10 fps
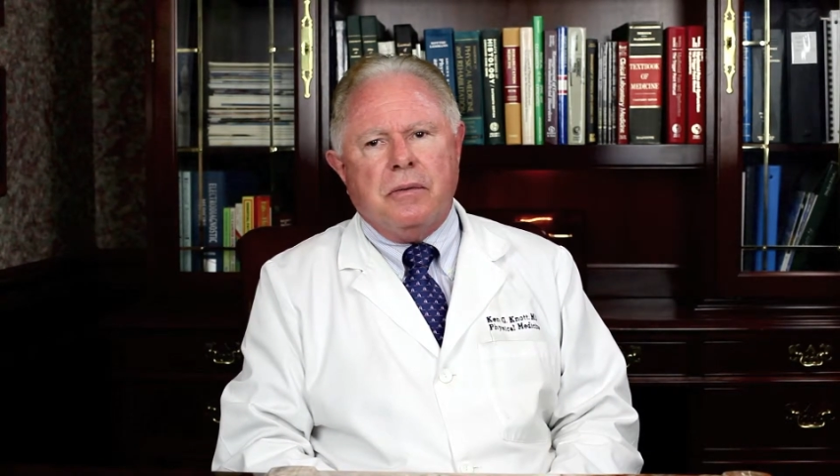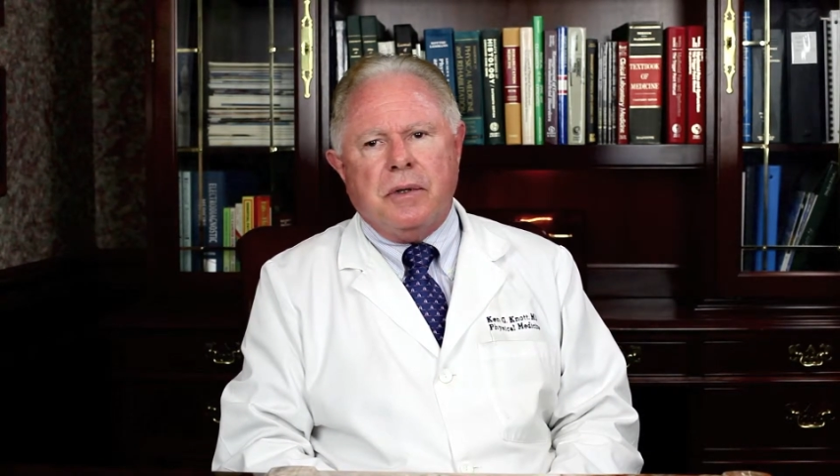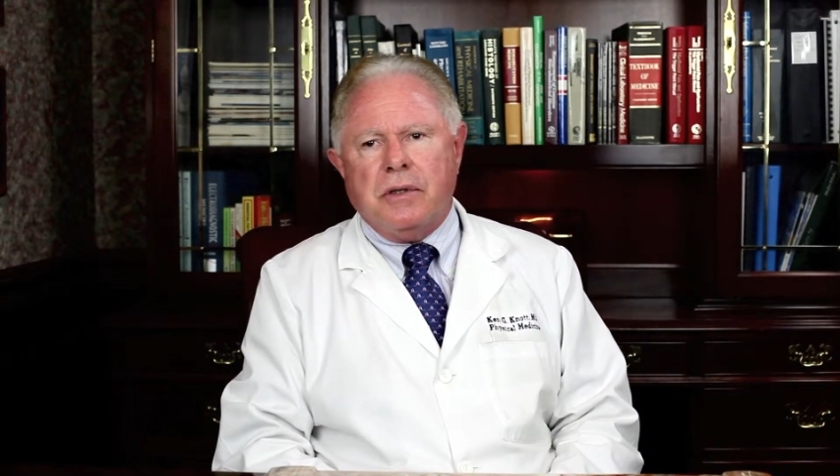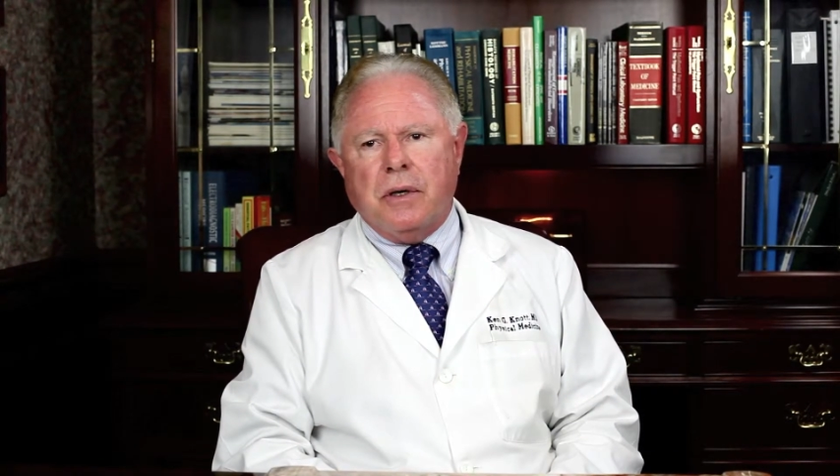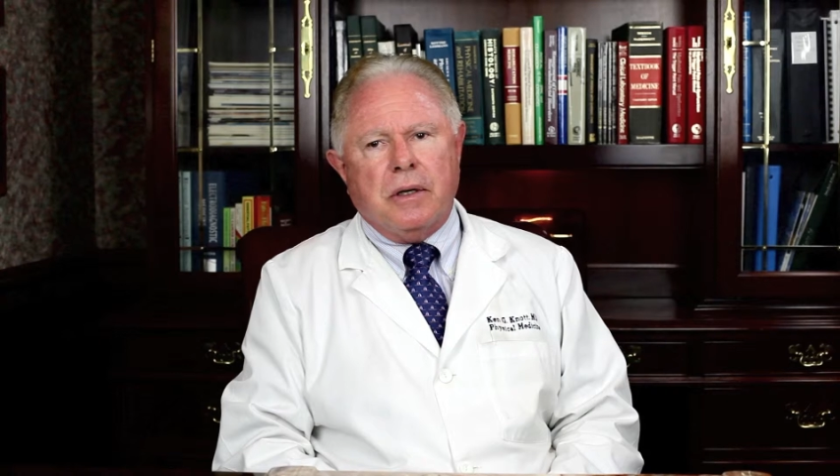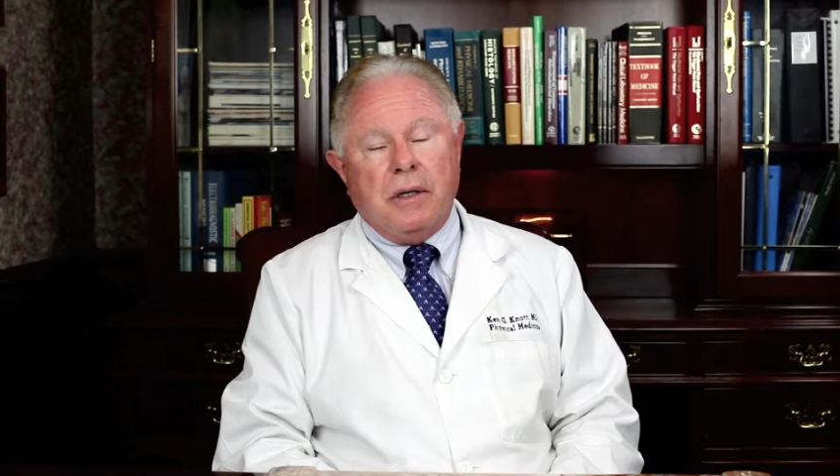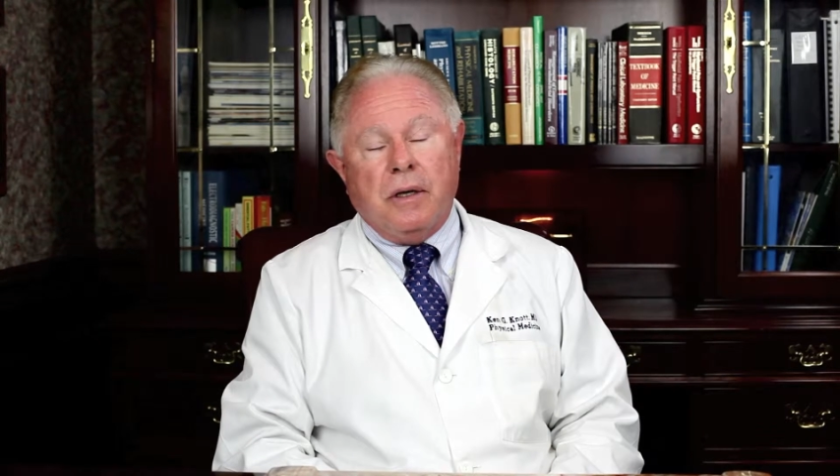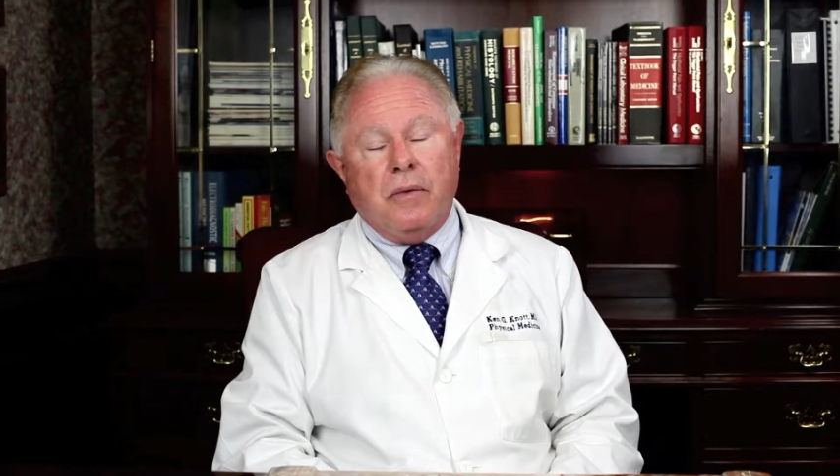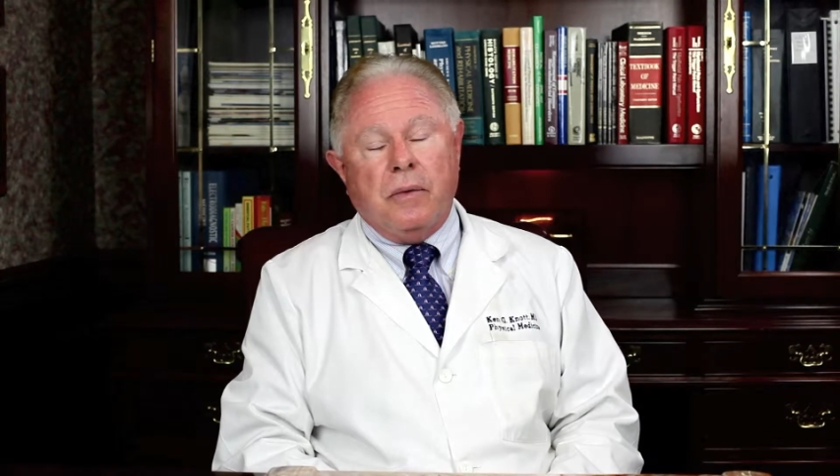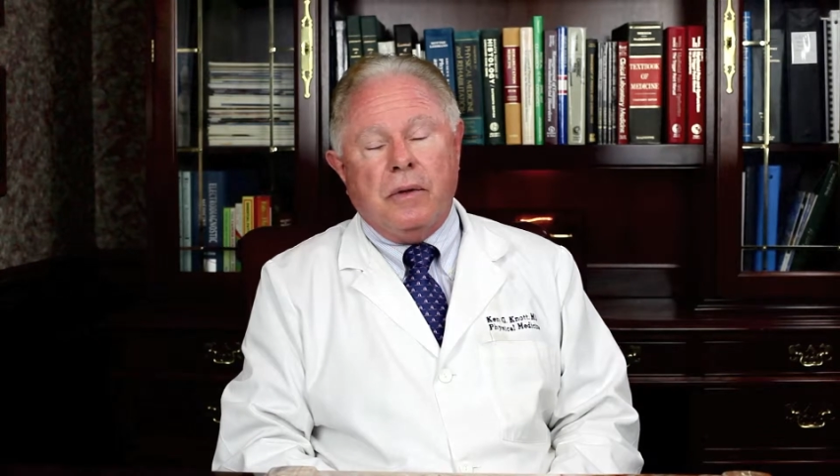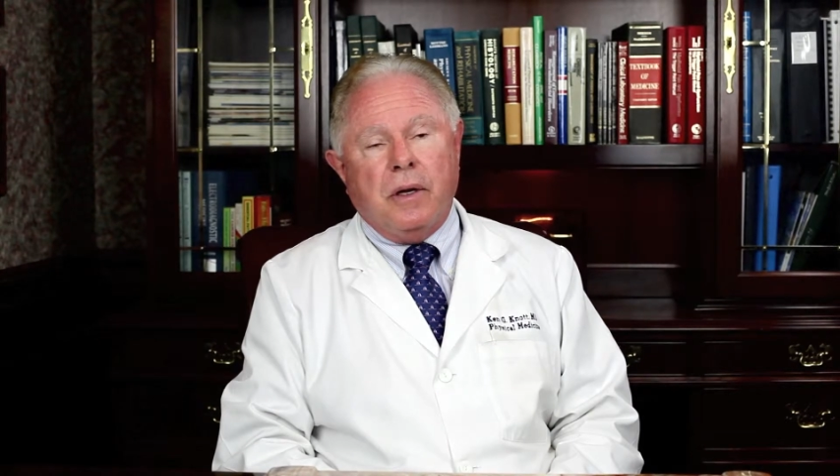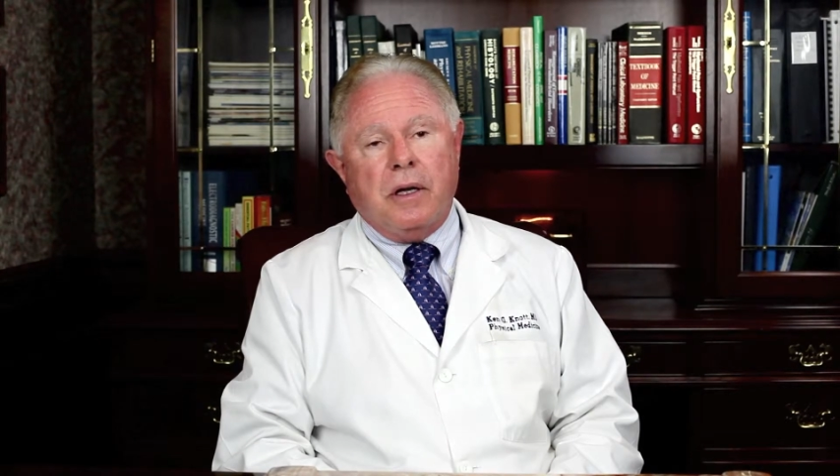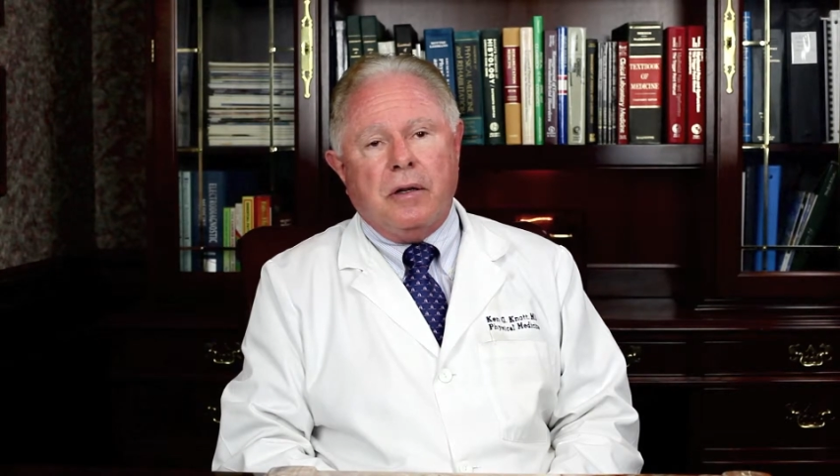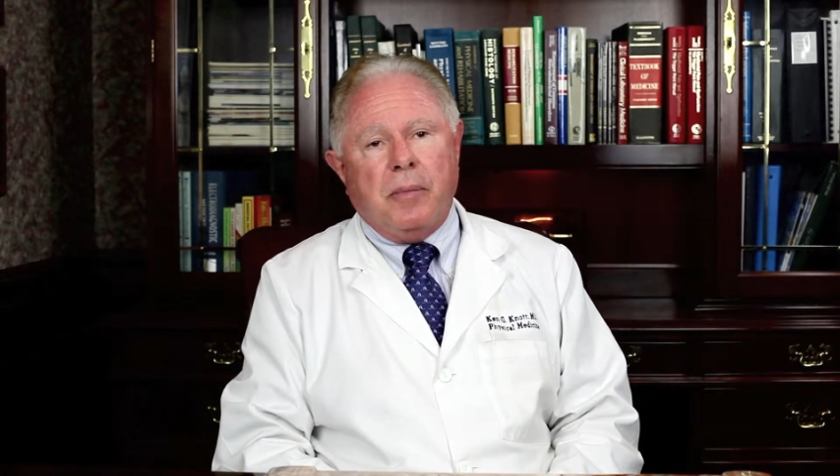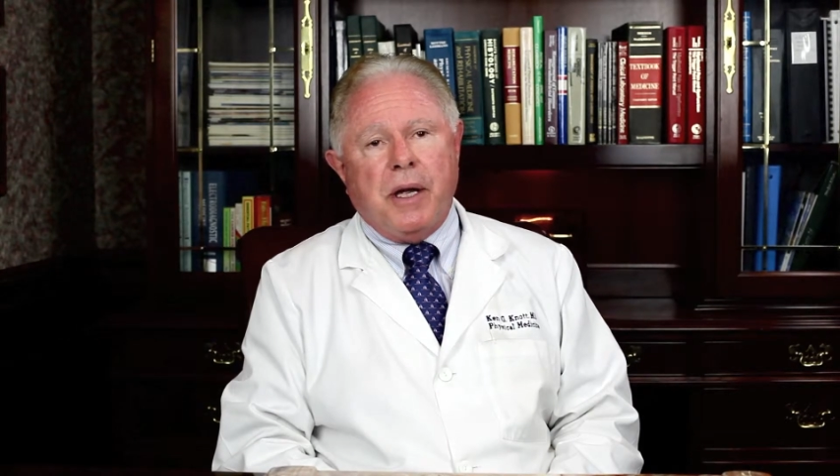and we certainly don't
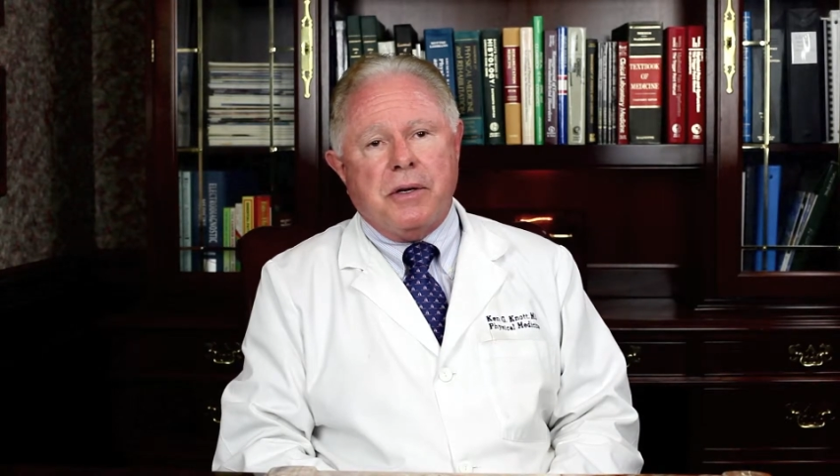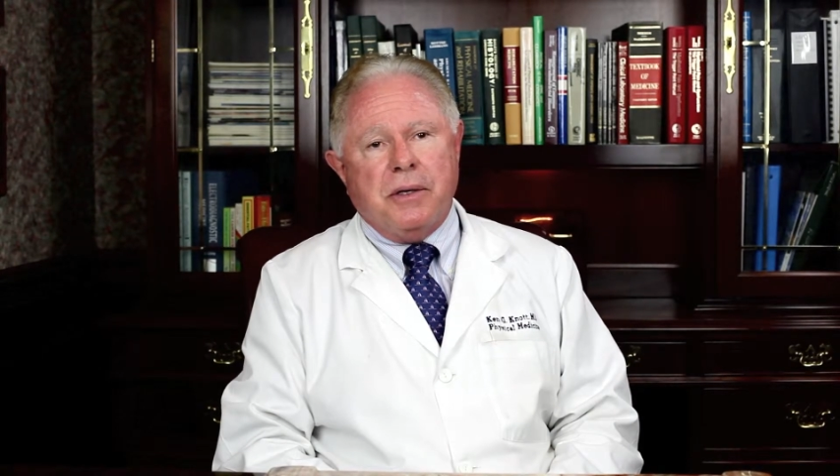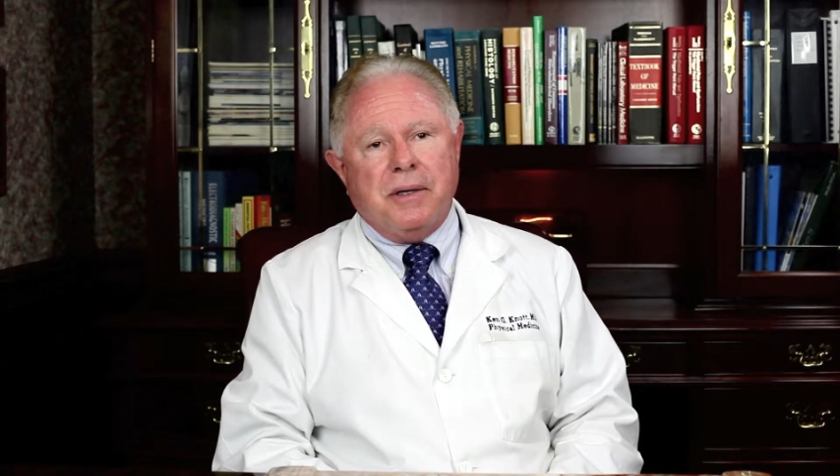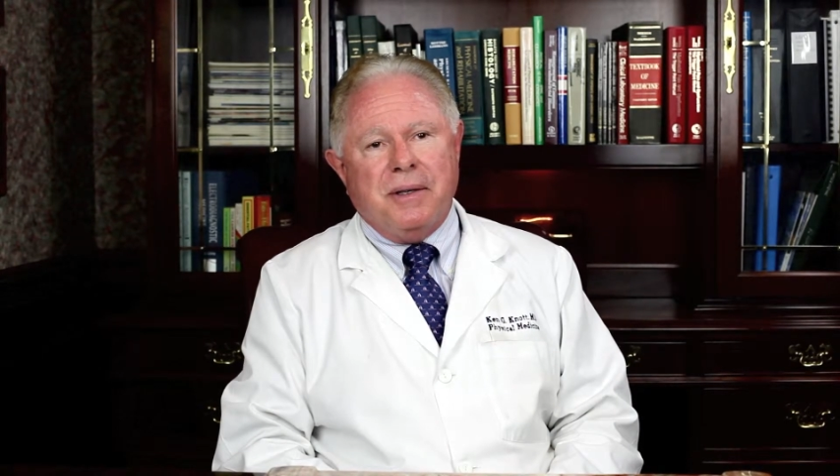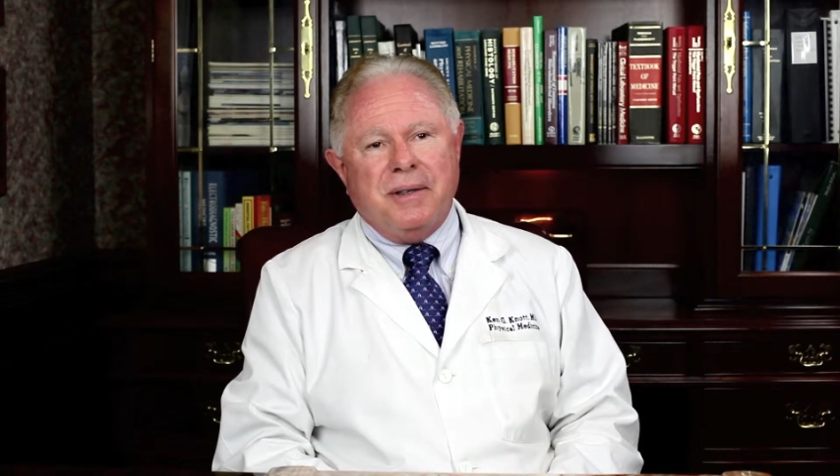look at the patient.